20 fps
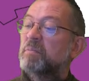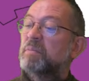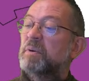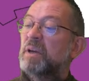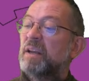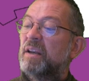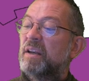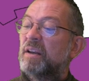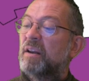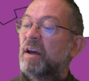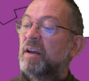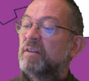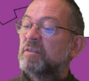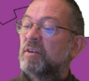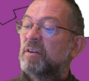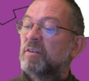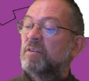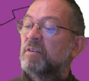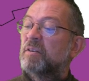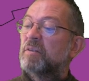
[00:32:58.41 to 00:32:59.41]
beginning
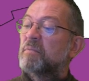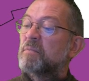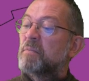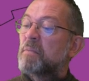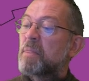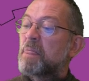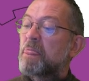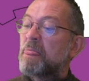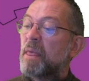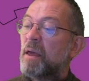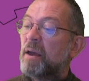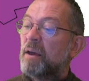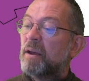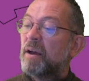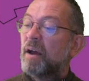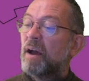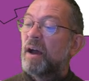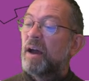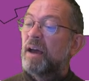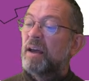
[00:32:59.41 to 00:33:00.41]
1900.
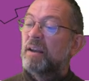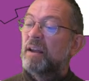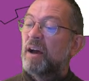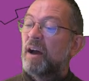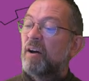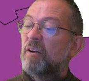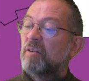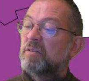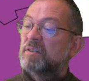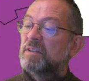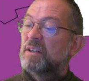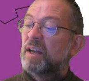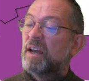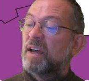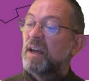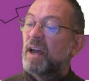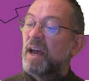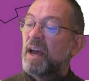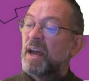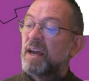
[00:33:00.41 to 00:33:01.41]
And I'll
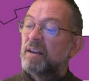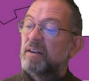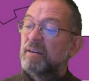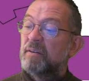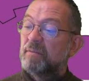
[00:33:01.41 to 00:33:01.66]
say add